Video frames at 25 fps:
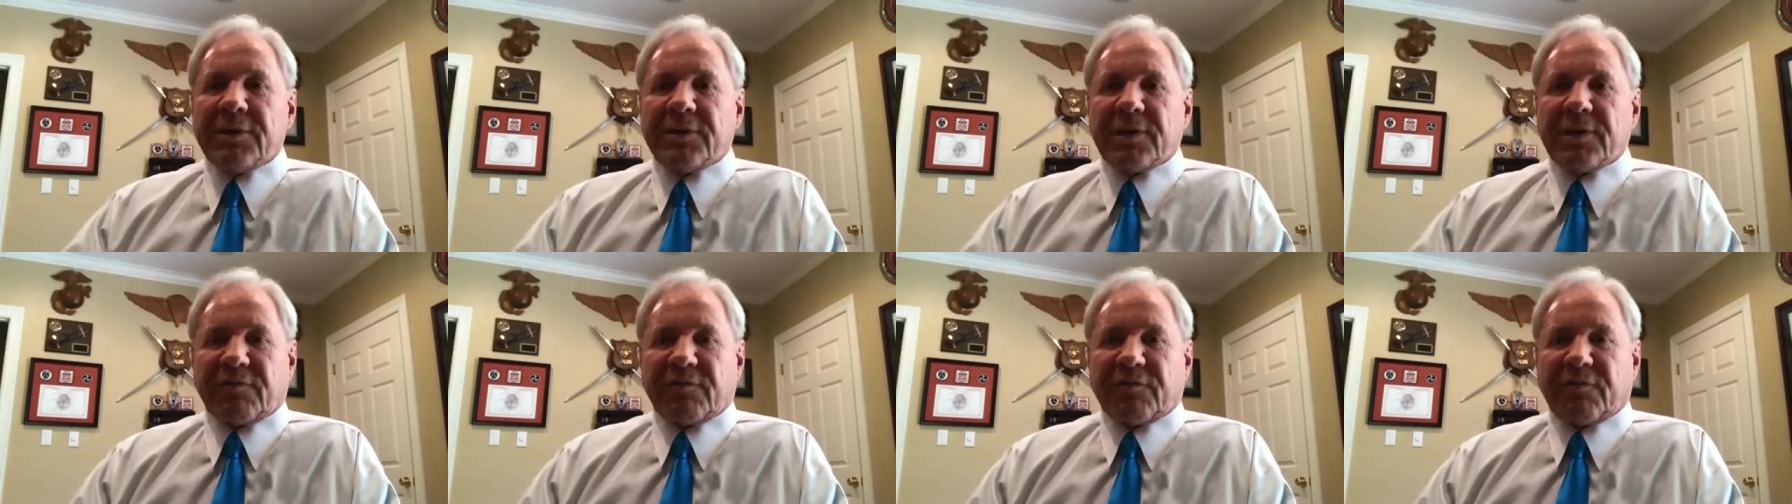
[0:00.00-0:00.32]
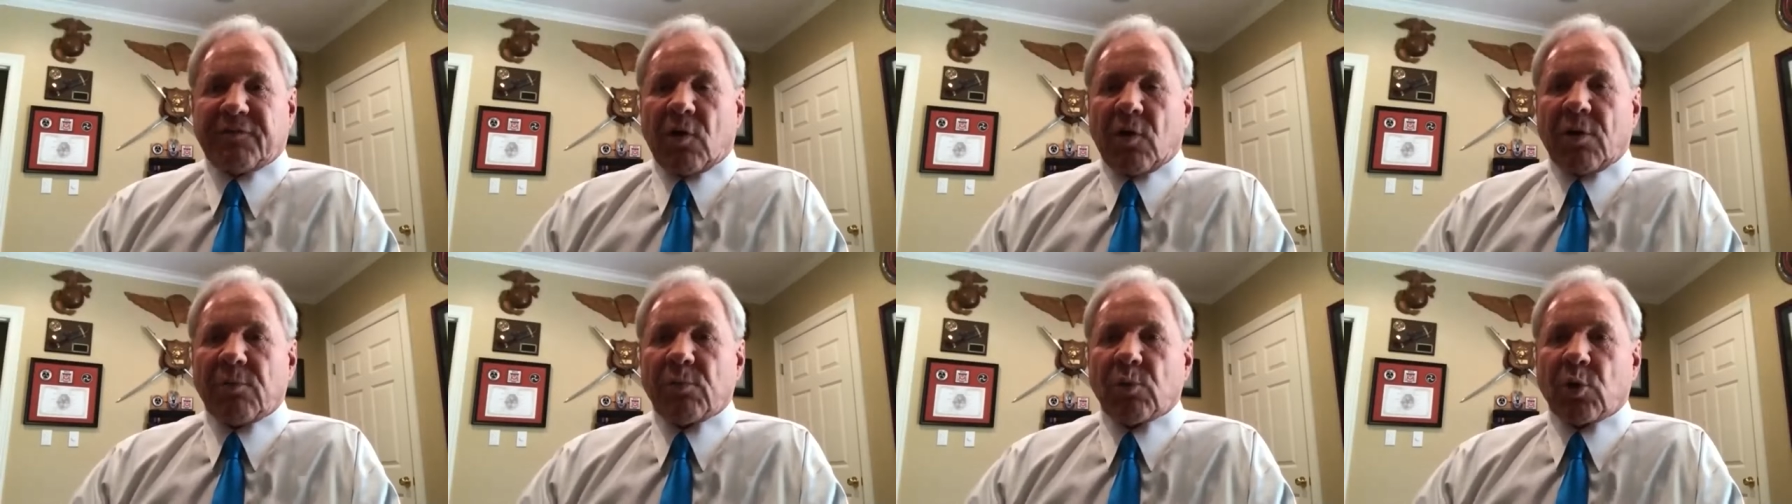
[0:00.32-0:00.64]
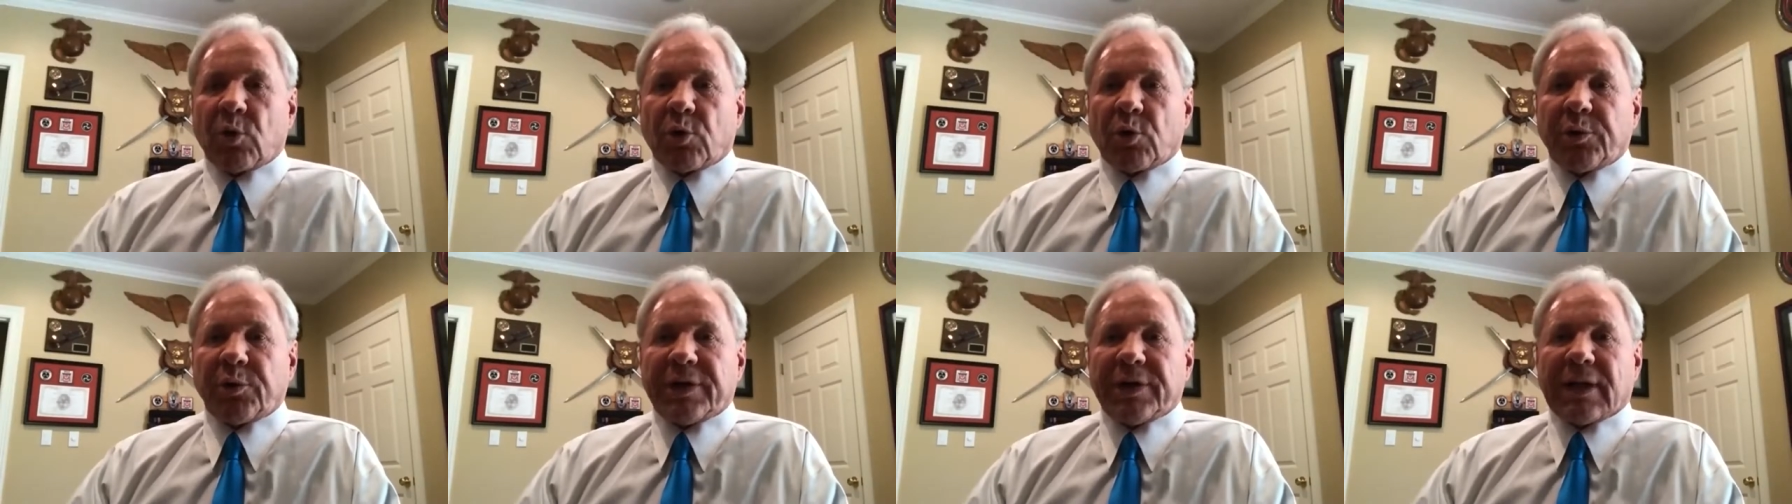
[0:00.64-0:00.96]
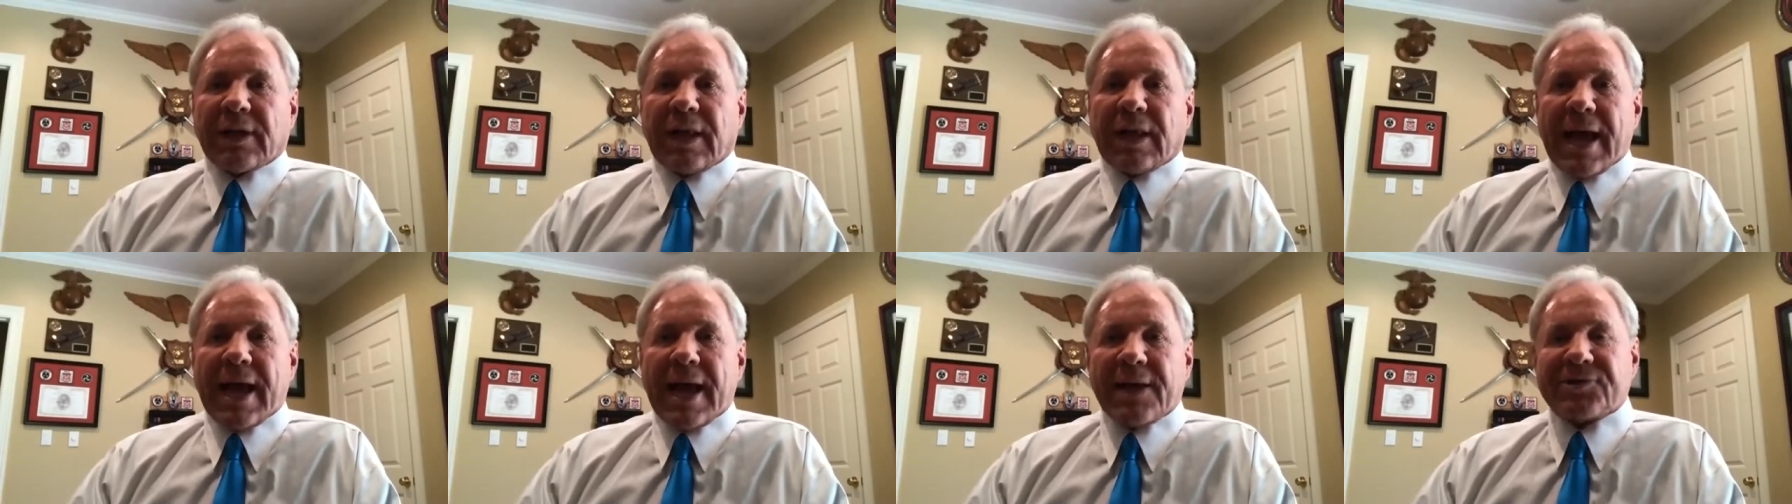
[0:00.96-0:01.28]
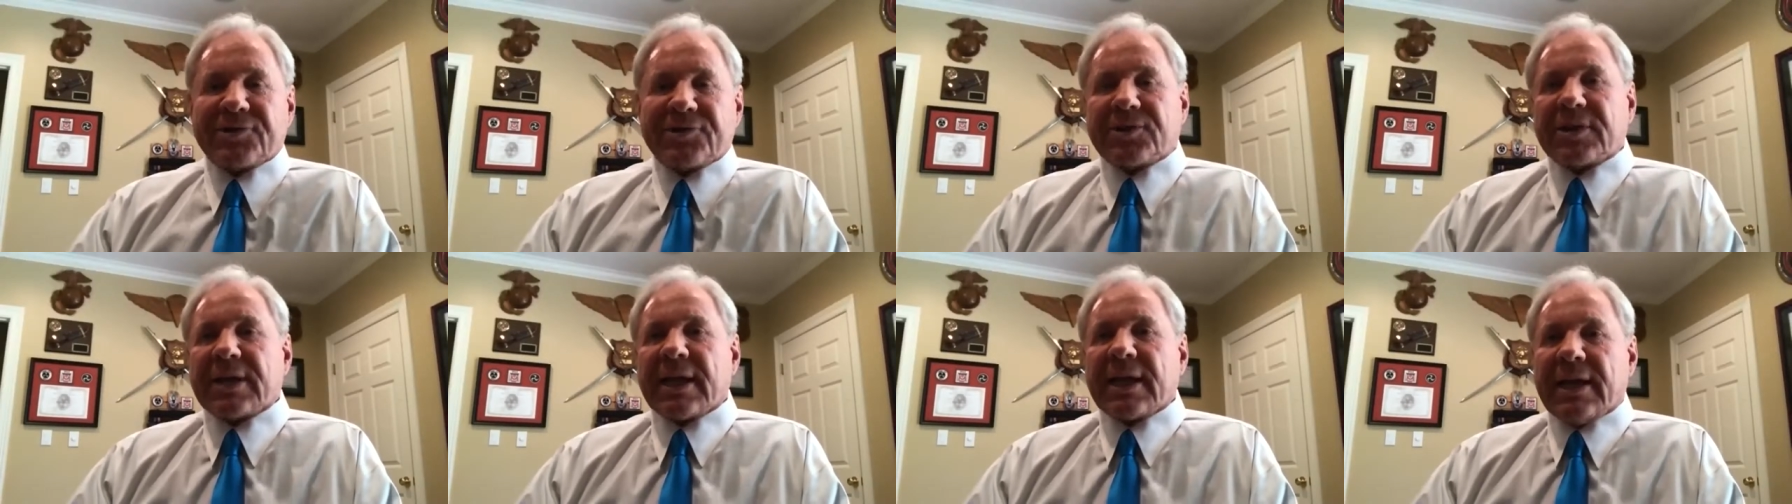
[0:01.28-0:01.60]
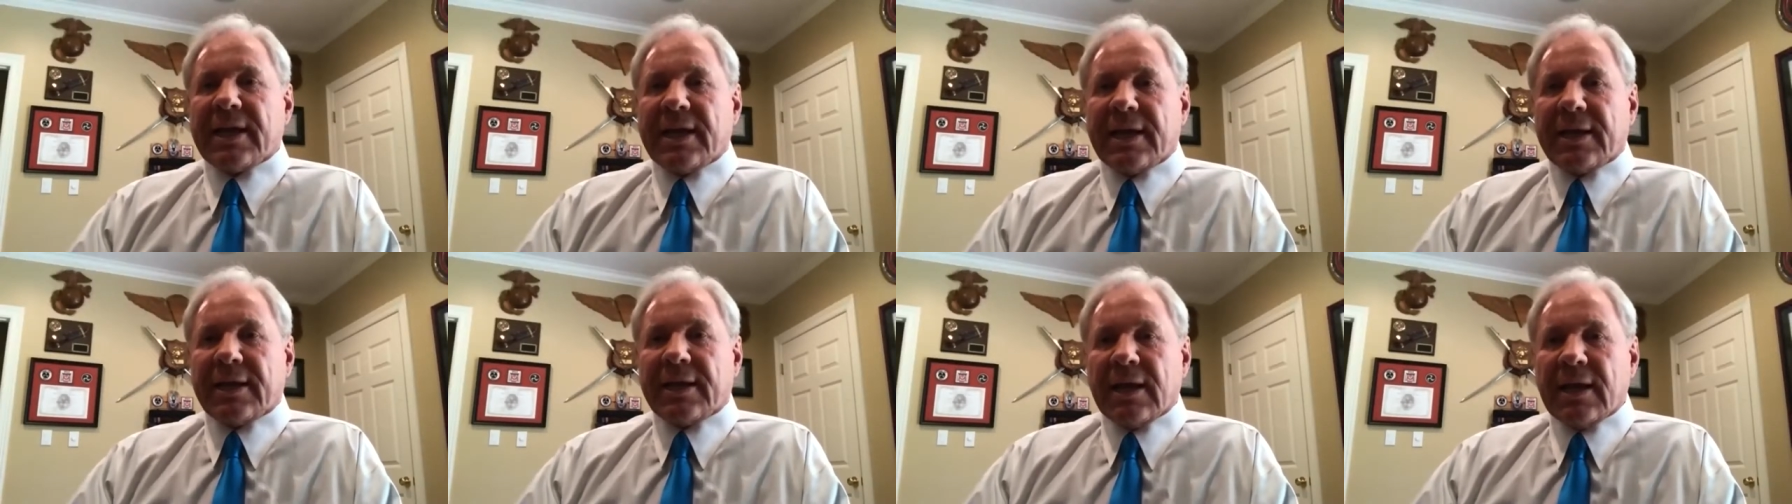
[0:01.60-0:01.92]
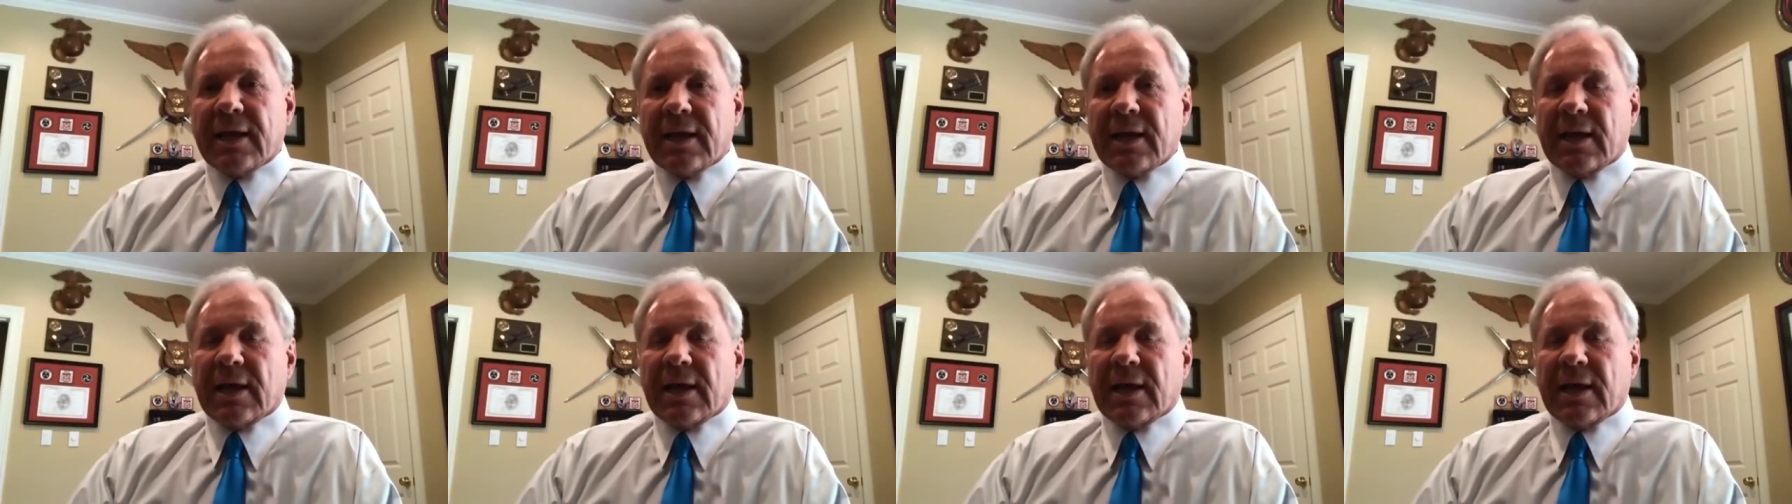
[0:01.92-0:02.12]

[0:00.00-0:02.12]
they're far more relaxed and